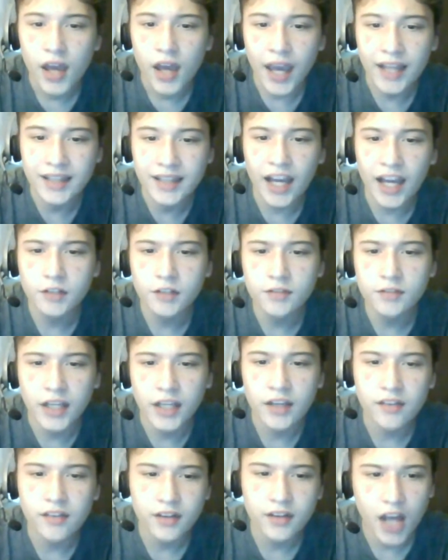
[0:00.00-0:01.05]
A lack of
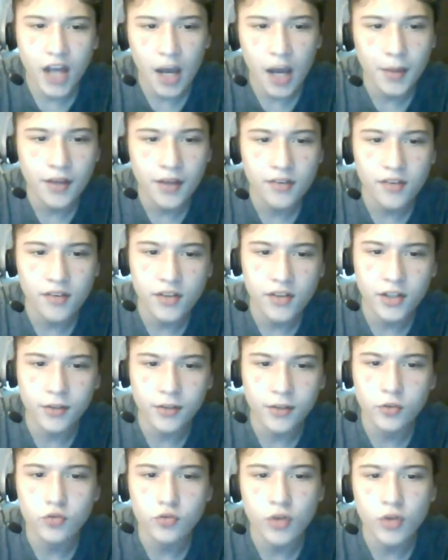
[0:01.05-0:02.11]
likes and comments is enough
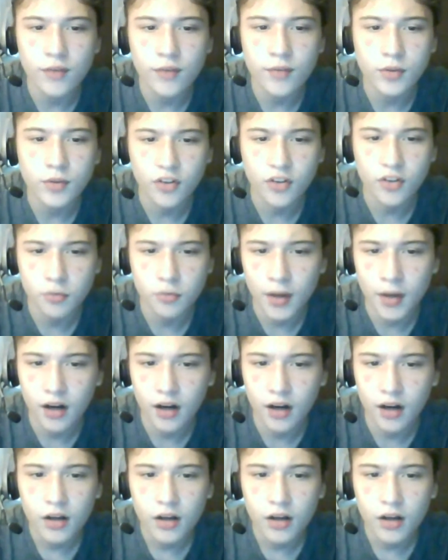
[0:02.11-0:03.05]
to drive them to despair,